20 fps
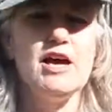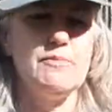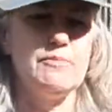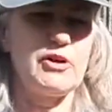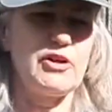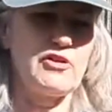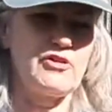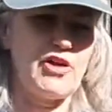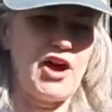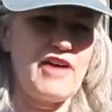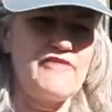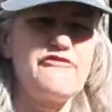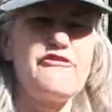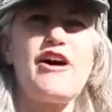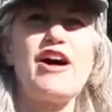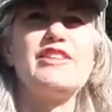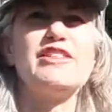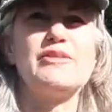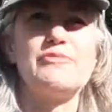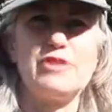But I
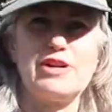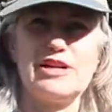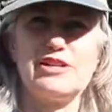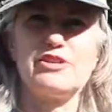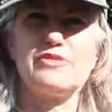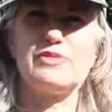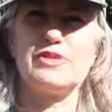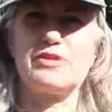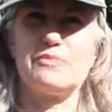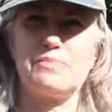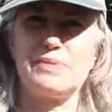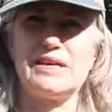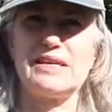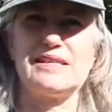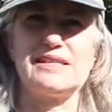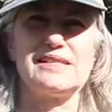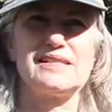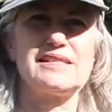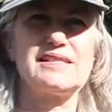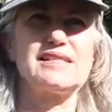find that what I do with the
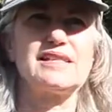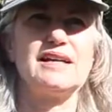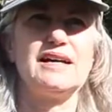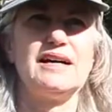bins,